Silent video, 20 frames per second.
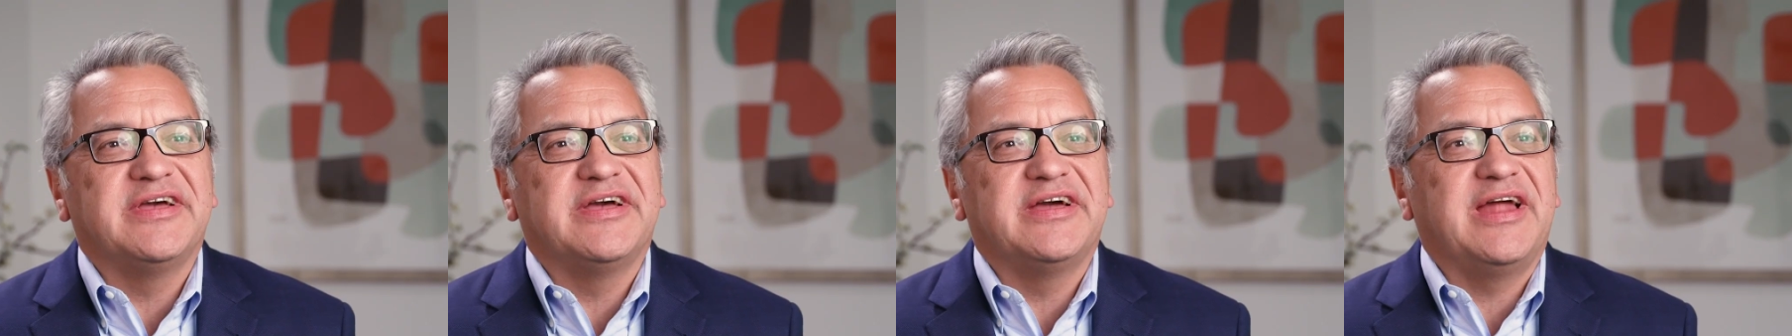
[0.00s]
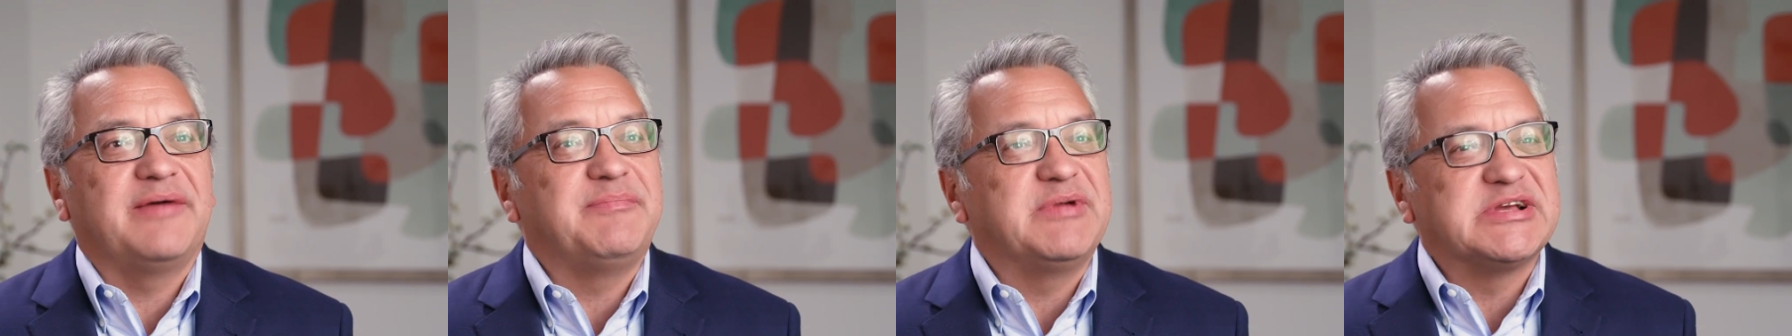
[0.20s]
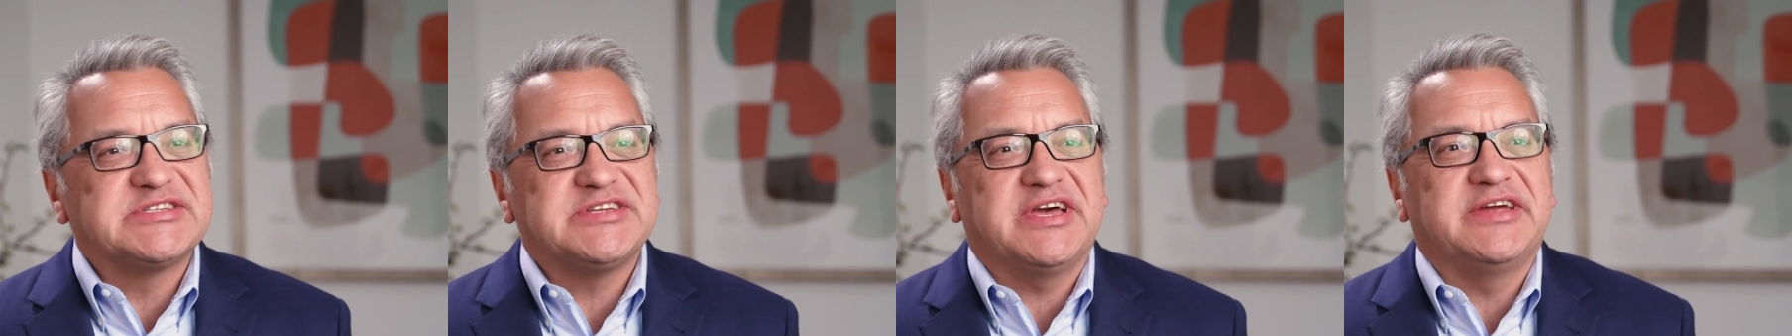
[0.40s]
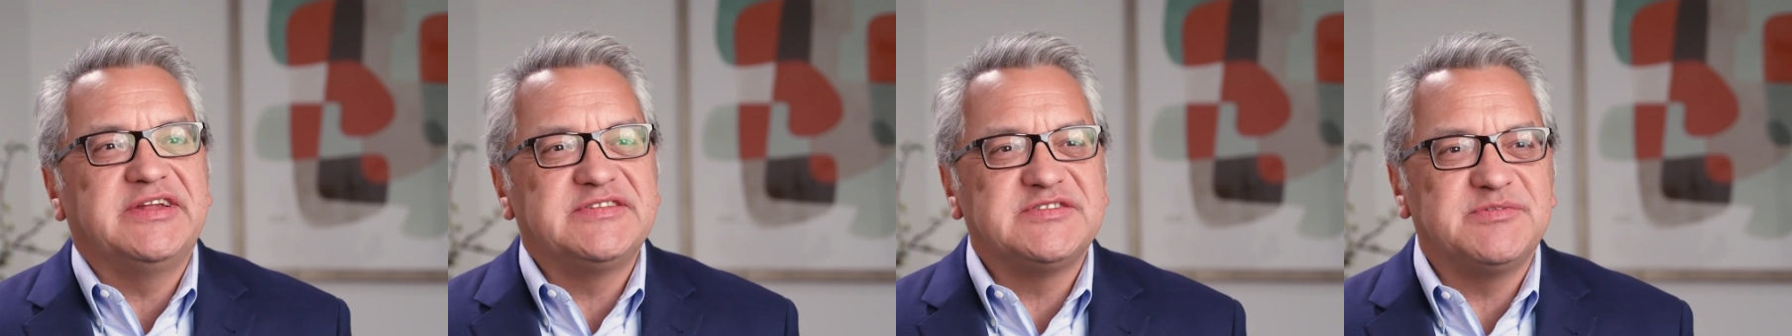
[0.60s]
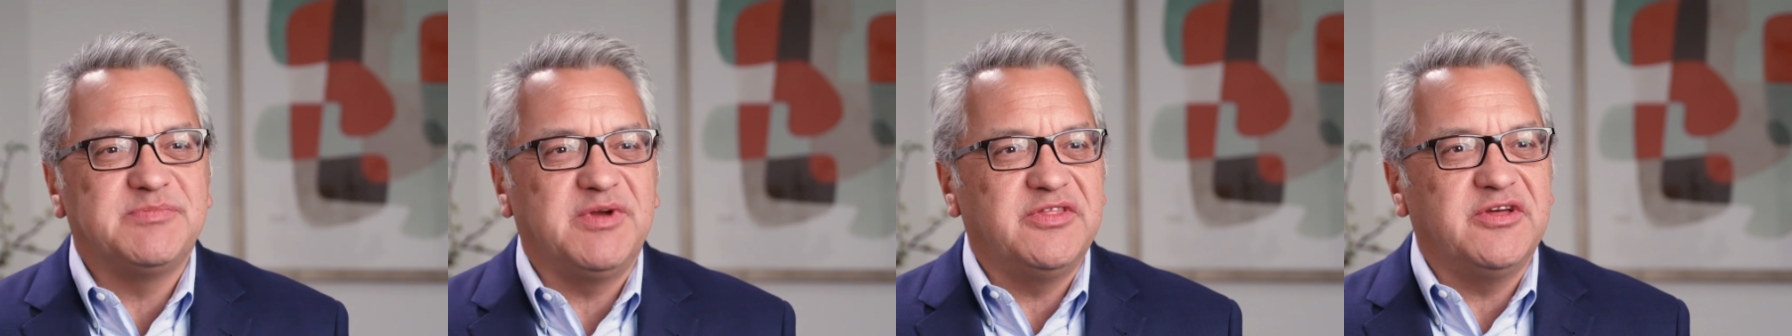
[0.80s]
and I'm
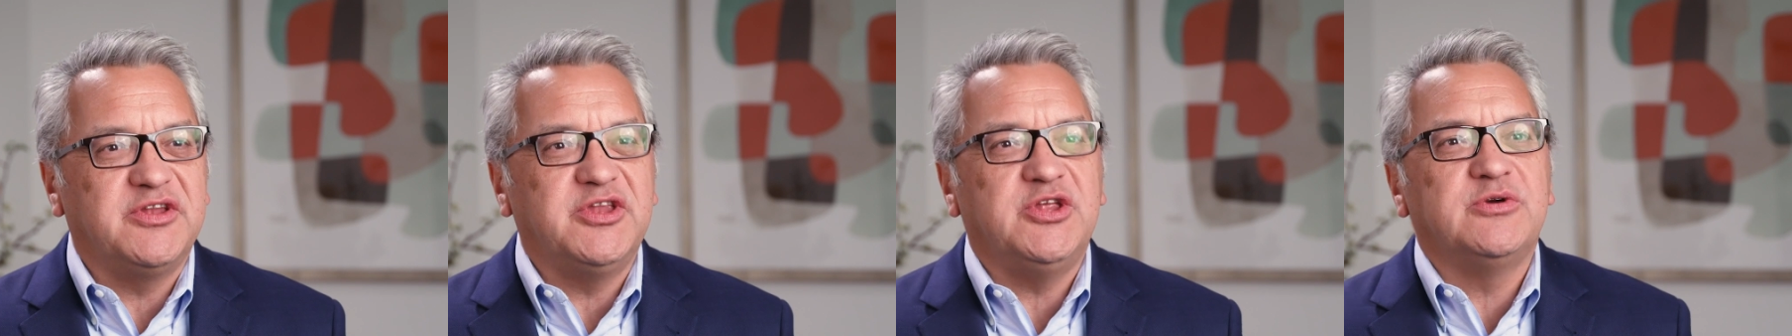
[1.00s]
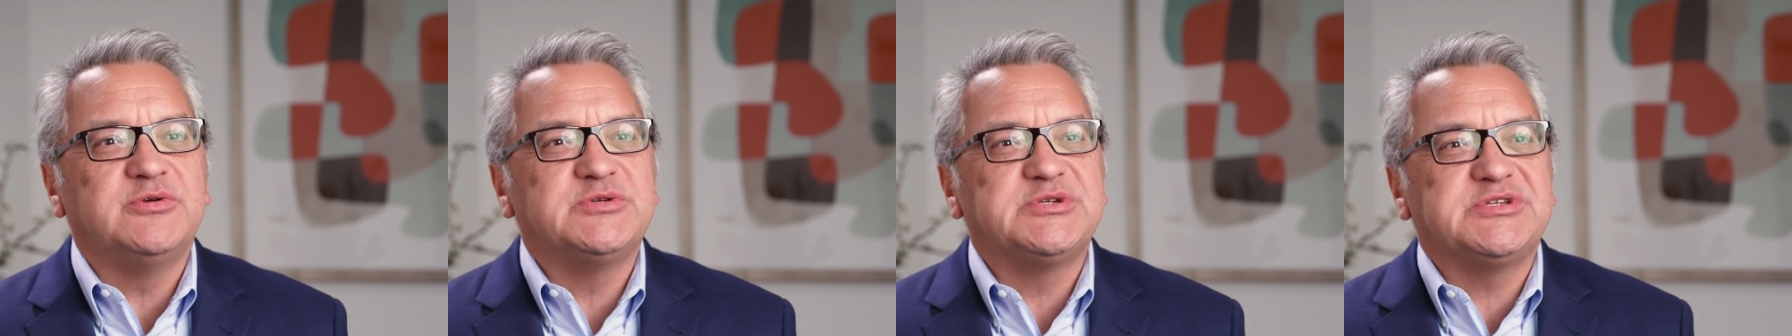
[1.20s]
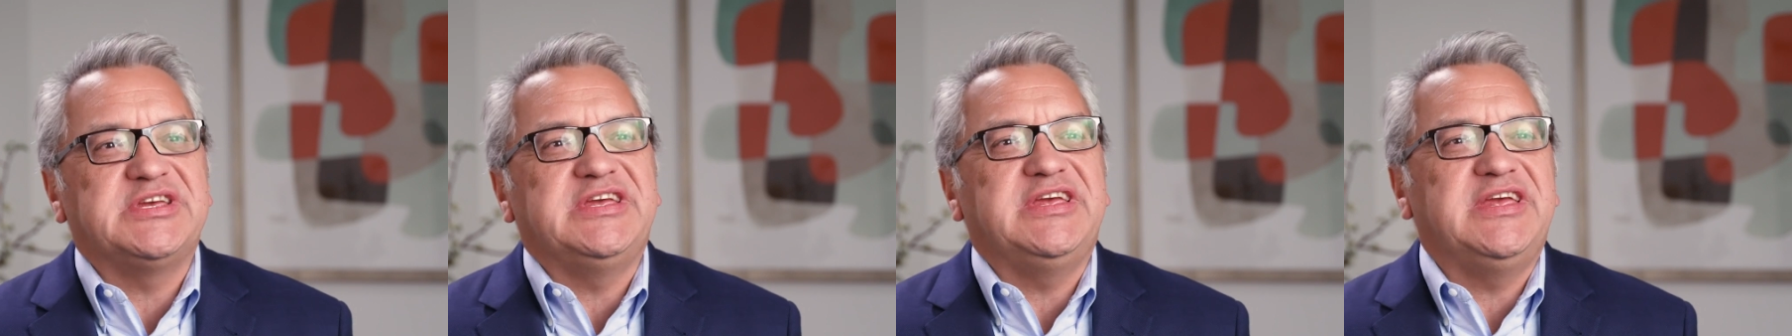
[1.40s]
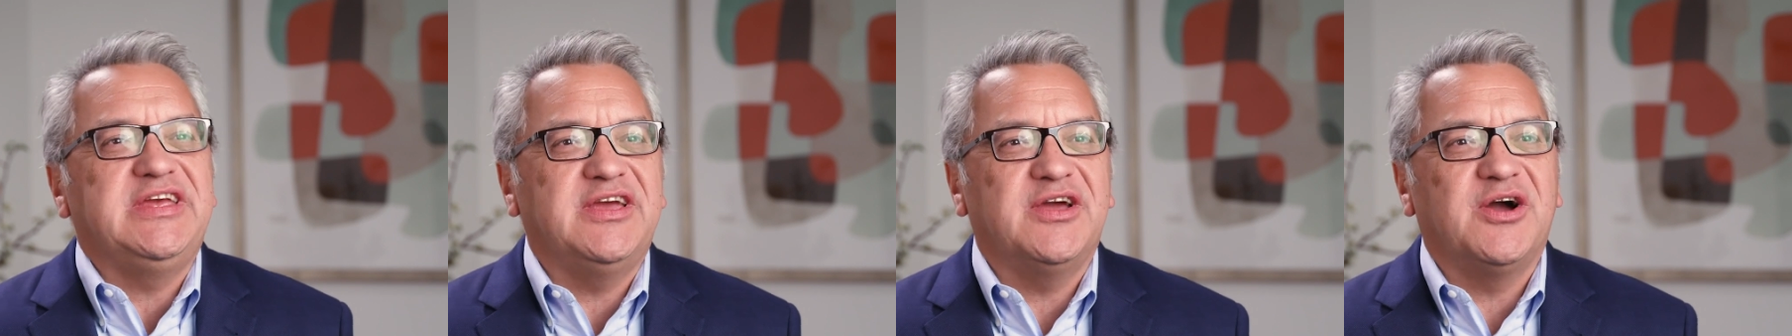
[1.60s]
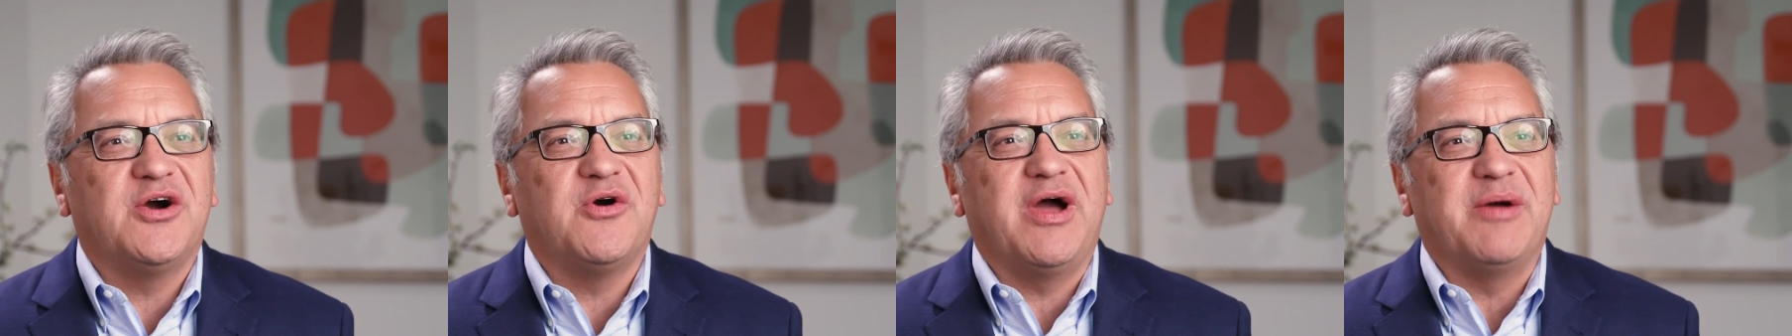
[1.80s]
excited to be the new
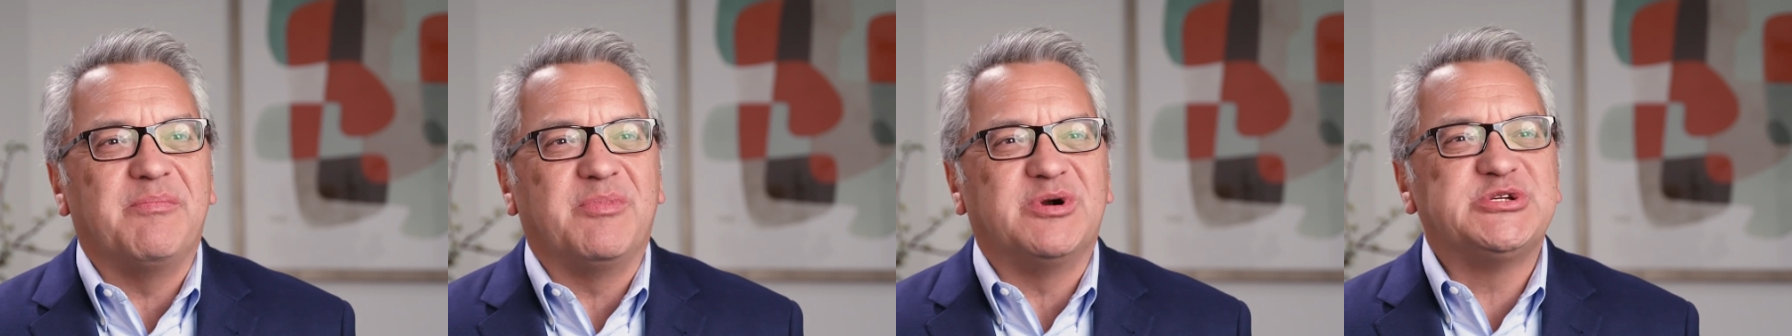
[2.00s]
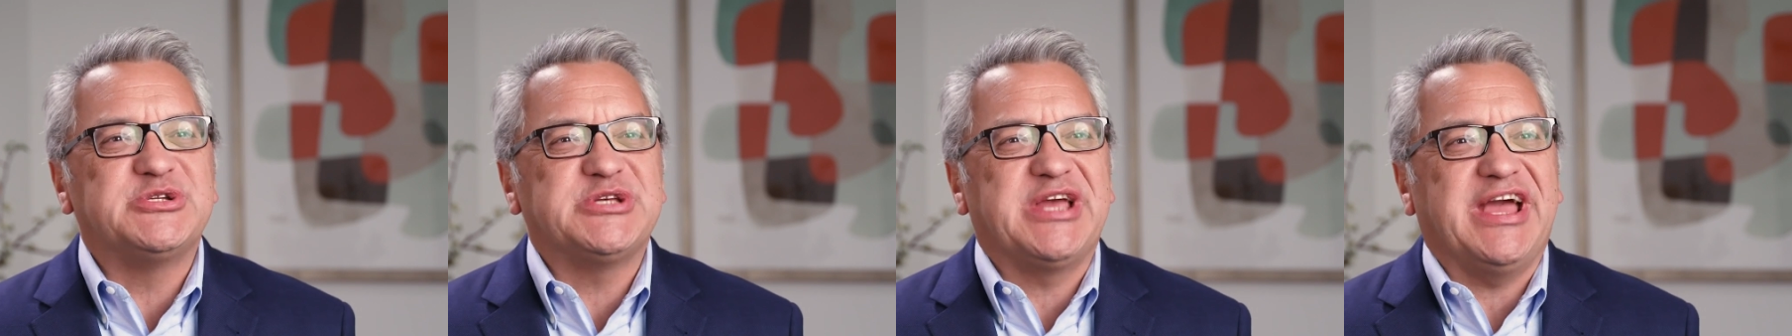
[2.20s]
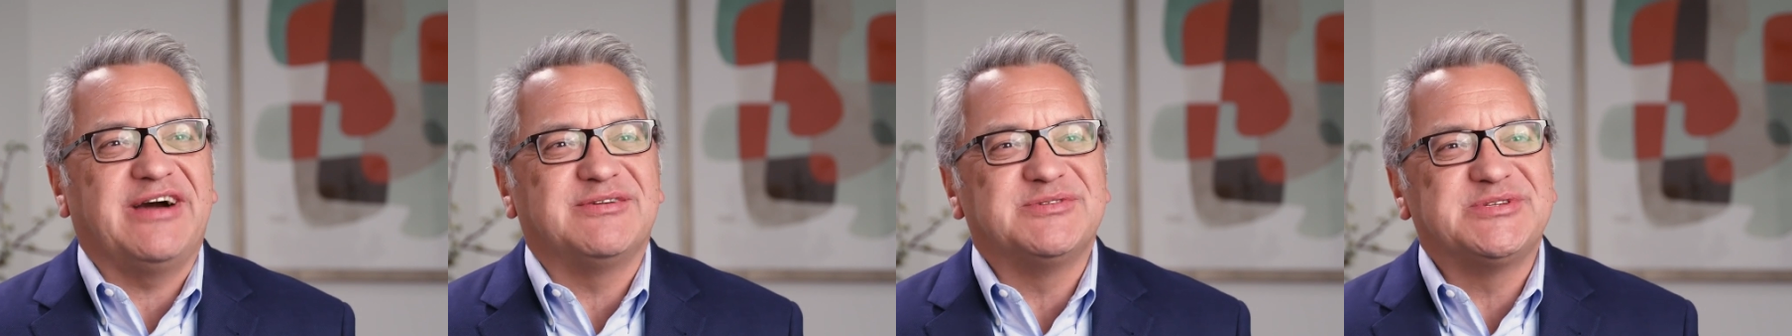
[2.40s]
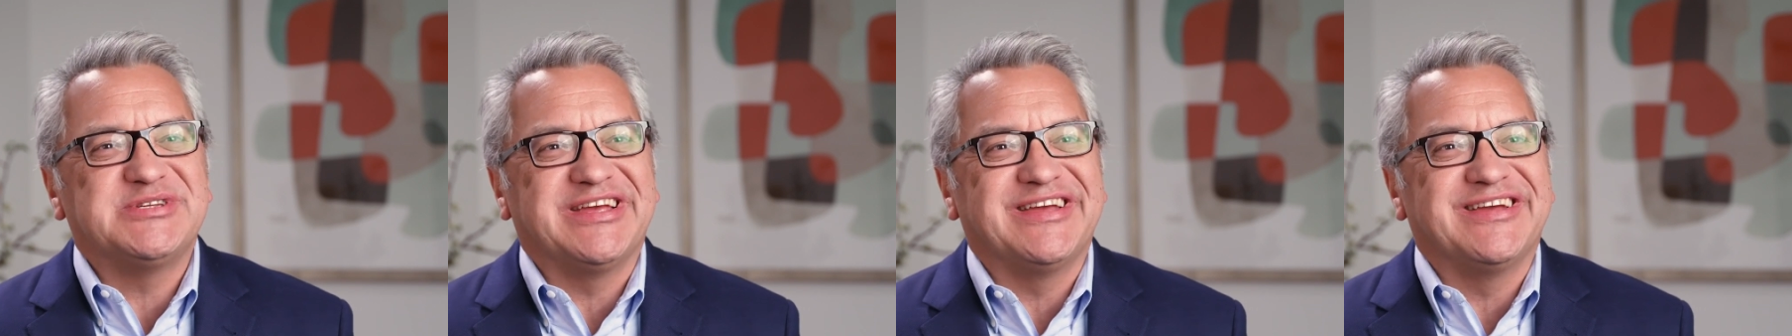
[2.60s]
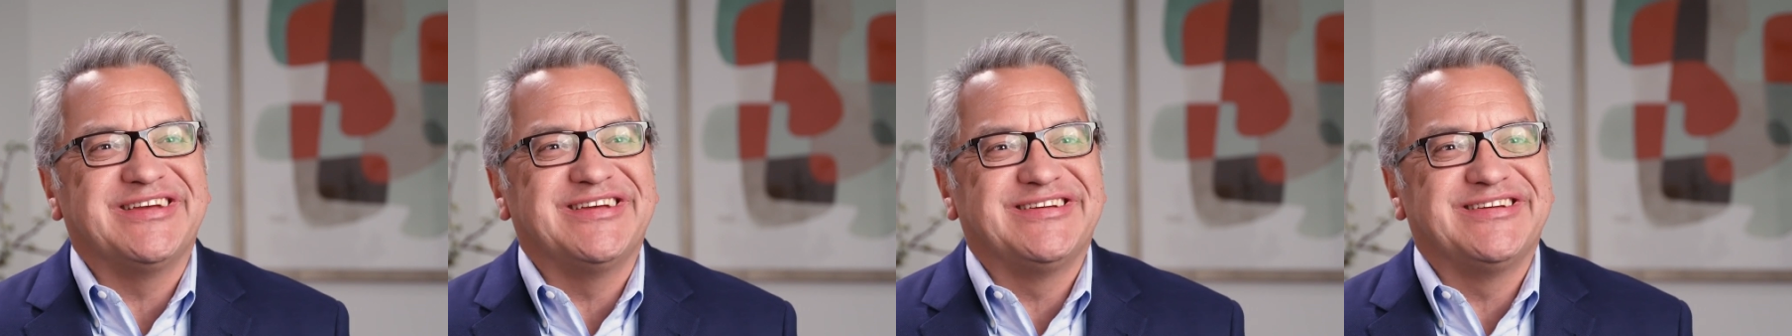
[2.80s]
CEO at Mercy Housing.